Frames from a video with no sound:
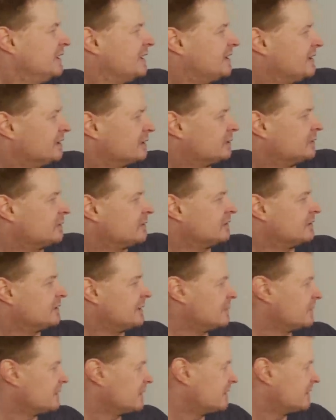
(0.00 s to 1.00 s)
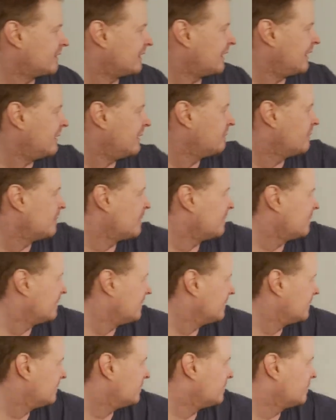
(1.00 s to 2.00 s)
This was a summer game where
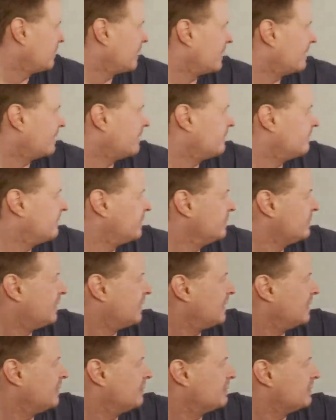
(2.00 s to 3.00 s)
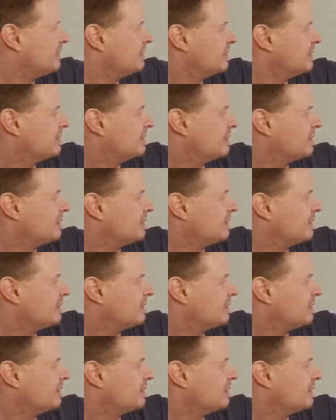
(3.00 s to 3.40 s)
it was one of the few times